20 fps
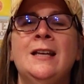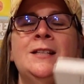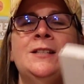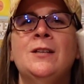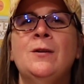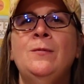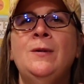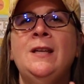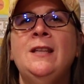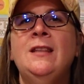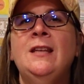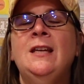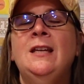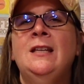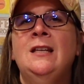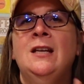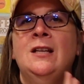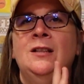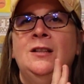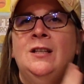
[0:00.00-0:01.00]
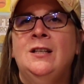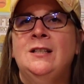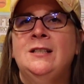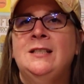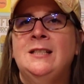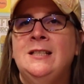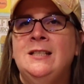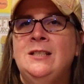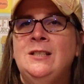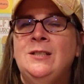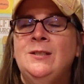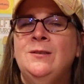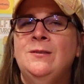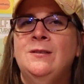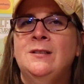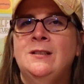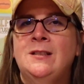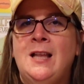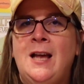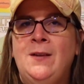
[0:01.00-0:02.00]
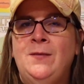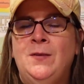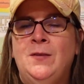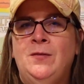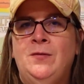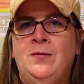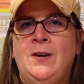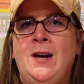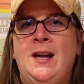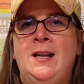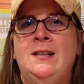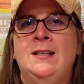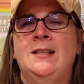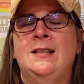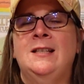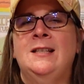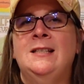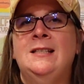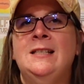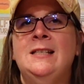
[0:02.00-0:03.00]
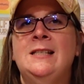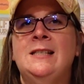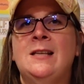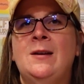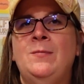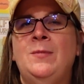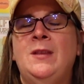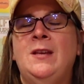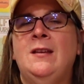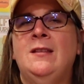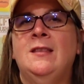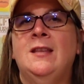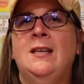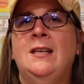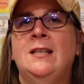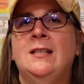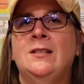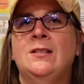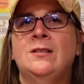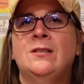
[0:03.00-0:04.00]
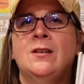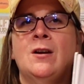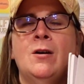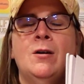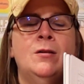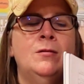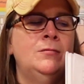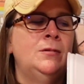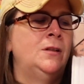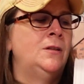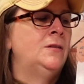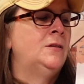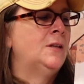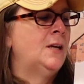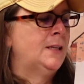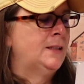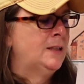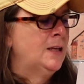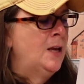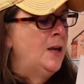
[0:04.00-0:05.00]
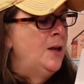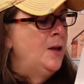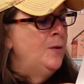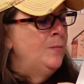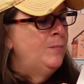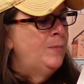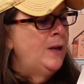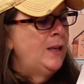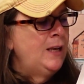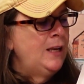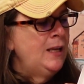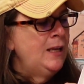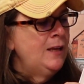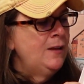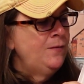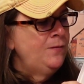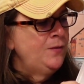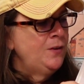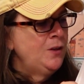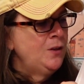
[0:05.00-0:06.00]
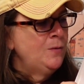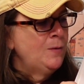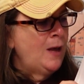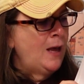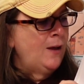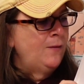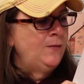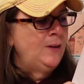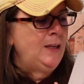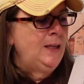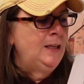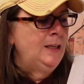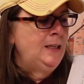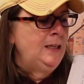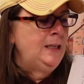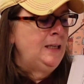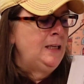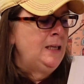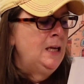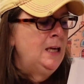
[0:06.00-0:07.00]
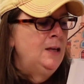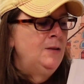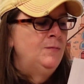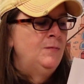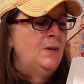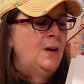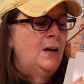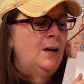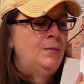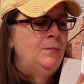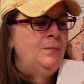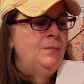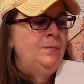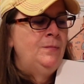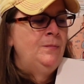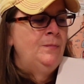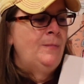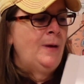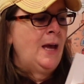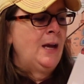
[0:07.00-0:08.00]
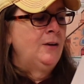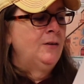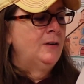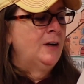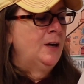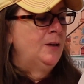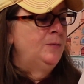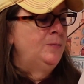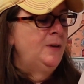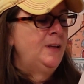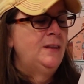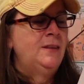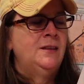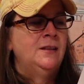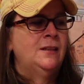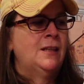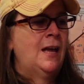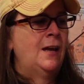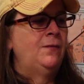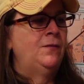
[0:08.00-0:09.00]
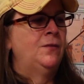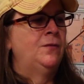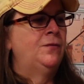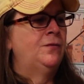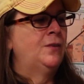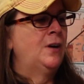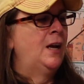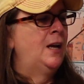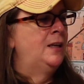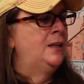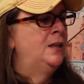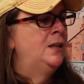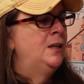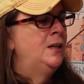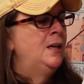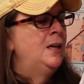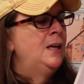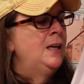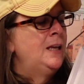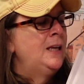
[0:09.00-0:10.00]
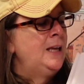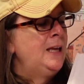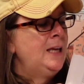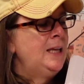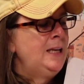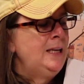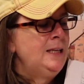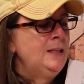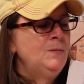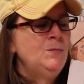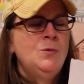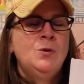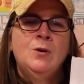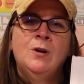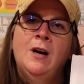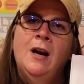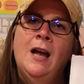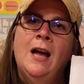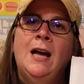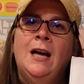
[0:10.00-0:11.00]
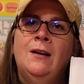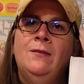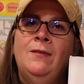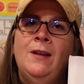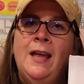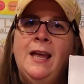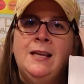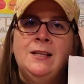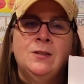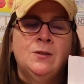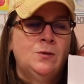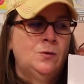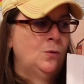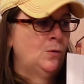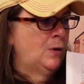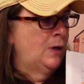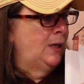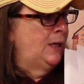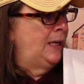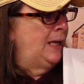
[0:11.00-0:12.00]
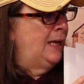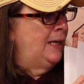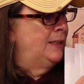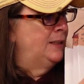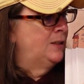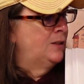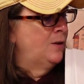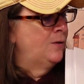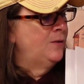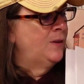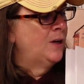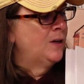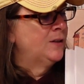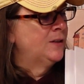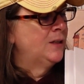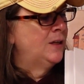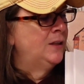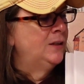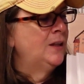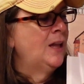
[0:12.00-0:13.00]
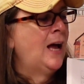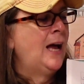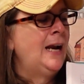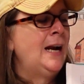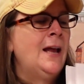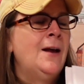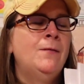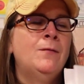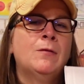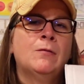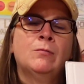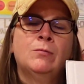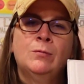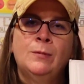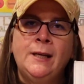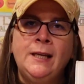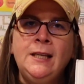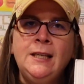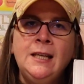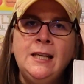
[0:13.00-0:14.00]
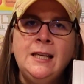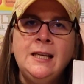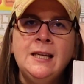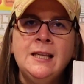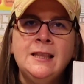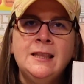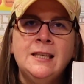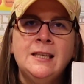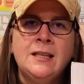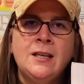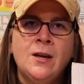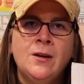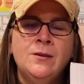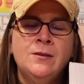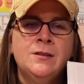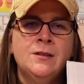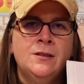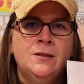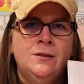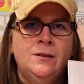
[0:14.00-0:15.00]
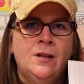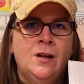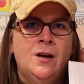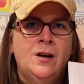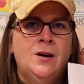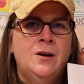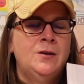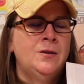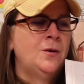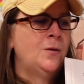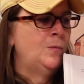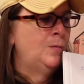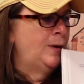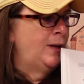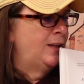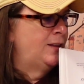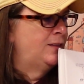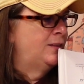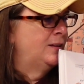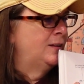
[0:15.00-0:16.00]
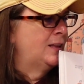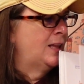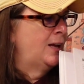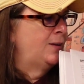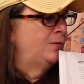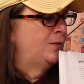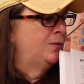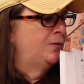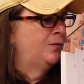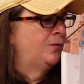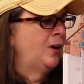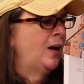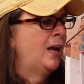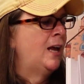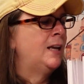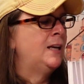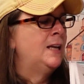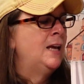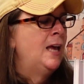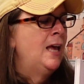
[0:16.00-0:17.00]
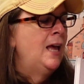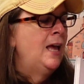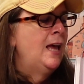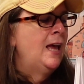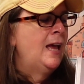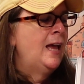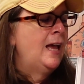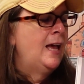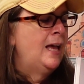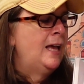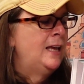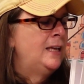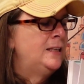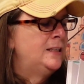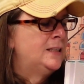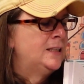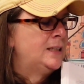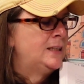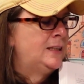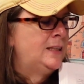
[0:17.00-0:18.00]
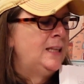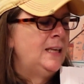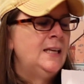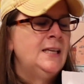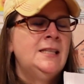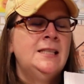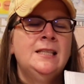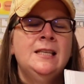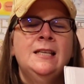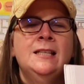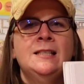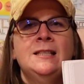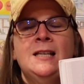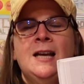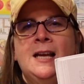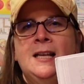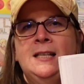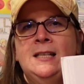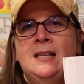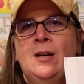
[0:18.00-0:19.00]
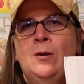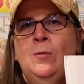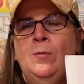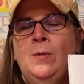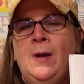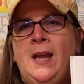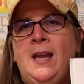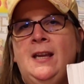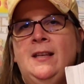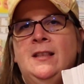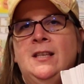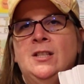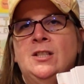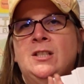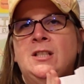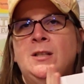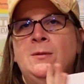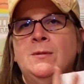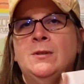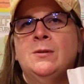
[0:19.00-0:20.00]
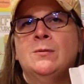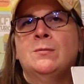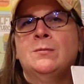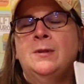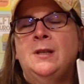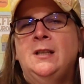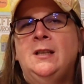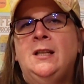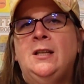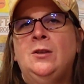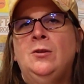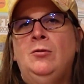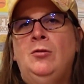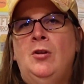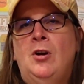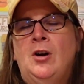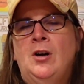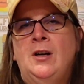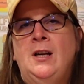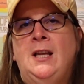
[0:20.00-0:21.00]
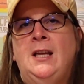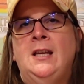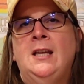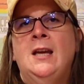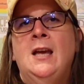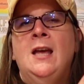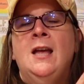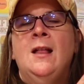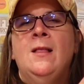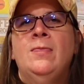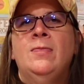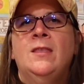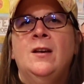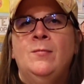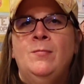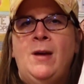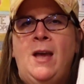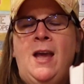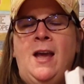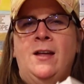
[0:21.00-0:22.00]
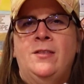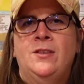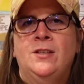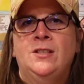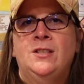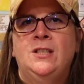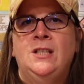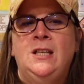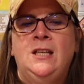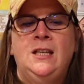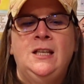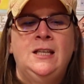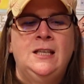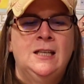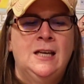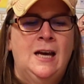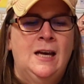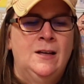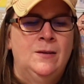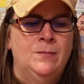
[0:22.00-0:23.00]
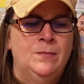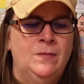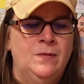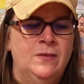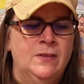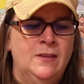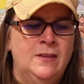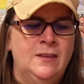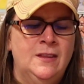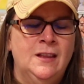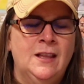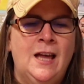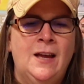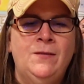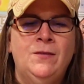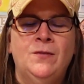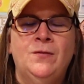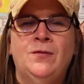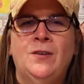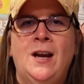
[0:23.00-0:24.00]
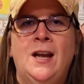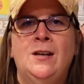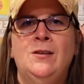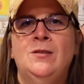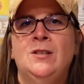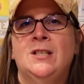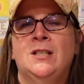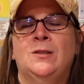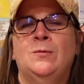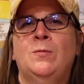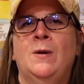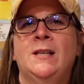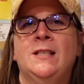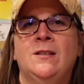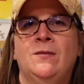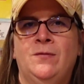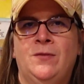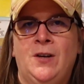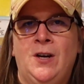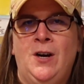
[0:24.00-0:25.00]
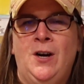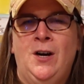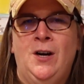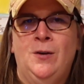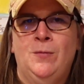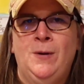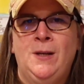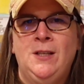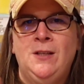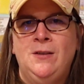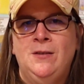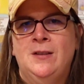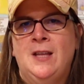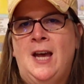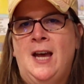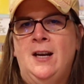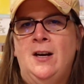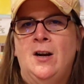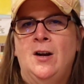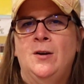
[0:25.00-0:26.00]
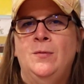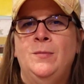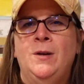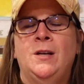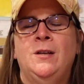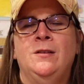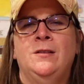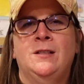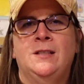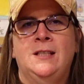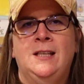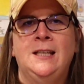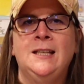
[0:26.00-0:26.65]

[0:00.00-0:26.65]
And so we then looked into the life of Fred. This is something that is so new to us. But if you have any um, background with the life of Fred, it is more of a story. And so there's a lot of reading that goes along with the life of Fred. And this is not a way that she was really learning the math. She, um, the life of Fred just wasn't for her. We knew that almost